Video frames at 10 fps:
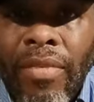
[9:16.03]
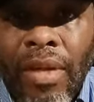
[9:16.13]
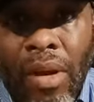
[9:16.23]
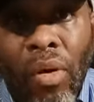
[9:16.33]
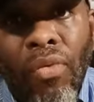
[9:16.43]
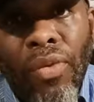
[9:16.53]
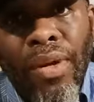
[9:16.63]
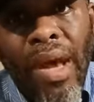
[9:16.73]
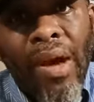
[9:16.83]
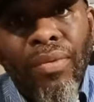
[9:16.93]
Now, over
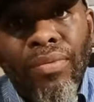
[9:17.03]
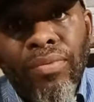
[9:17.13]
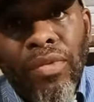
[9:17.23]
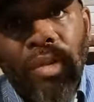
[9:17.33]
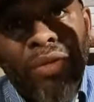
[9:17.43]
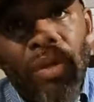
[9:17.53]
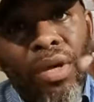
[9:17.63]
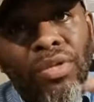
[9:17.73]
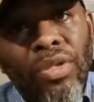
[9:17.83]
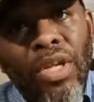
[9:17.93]
and out.
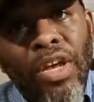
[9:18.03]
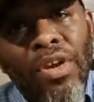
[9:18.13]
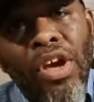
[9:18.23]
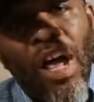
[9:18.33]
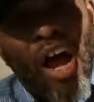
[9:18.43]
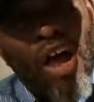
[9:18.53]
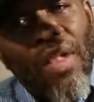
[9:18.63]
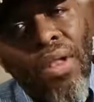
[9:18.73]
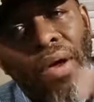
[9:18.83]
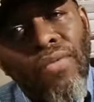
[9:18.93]
Talk to you later. I
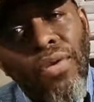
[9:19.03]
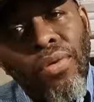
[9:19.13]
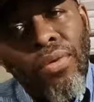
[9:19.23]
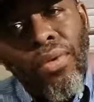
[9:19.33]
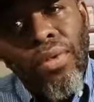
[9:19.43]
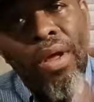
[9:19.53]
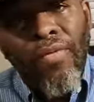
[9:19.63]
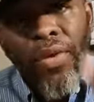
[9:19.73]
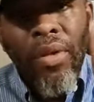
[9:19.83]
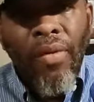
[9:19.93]
love you.
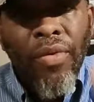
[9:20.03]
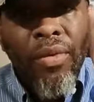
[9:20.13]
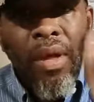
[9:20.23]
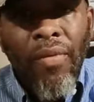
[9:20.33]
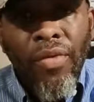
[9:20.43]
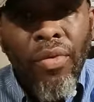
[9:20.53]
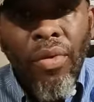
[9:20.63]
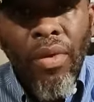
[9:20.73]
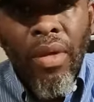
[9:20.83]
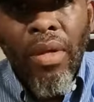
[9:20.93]
Love you, love you, love you.
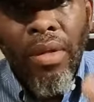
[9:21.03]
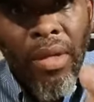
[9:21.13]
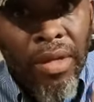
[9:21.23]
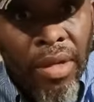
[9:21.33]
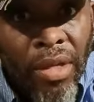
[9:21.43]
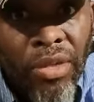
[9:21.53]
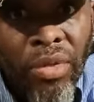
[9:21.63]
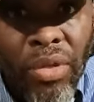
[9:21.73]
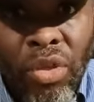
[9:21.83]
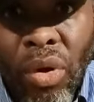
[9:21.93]
And ain't nothing you
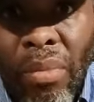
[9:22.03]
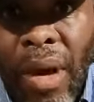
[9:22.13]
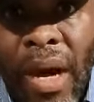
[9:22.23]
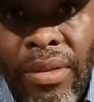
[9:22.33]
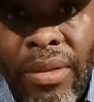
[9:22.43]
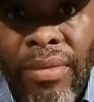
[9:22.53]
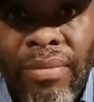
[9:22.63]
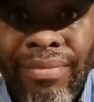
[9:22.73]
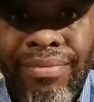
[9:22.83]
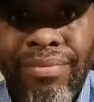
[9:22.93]
can do about it.
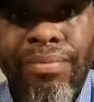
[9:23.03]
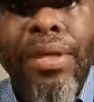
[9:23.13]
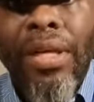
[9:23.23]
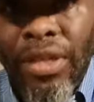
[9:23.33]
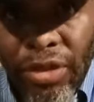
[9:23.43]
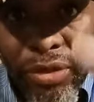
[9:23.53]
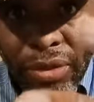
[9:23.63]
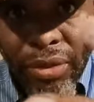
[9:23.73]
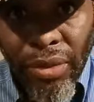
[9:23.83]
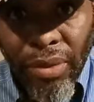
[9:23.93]
Peace.